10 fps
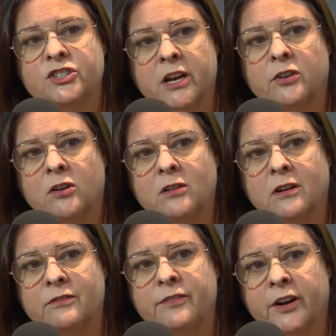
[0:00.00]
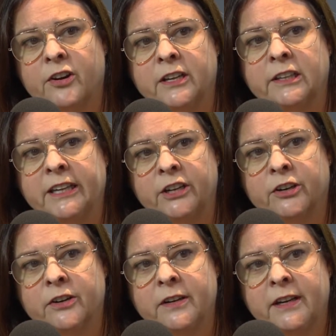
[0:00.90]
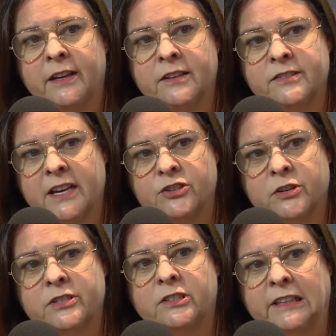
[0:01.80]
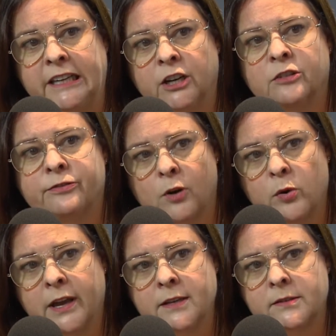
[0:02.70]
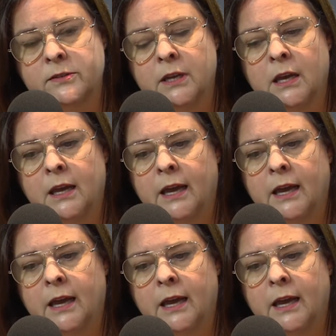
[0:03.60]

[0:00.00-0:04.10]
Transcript: general are very leader-centrist, leader-focused.